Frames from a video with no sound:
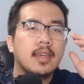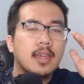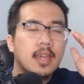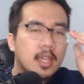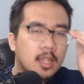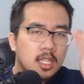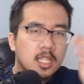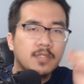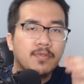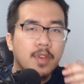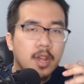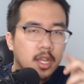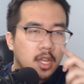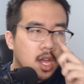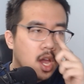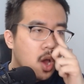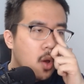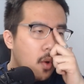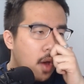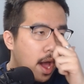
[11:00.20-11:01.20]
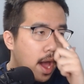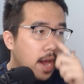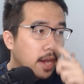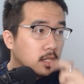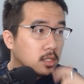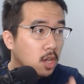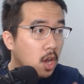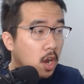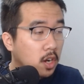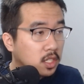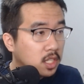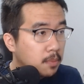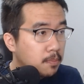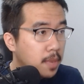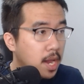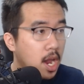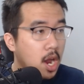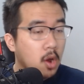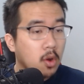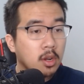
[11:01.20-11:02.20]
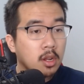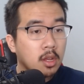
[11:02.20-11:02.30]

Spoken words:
in this video I talked about,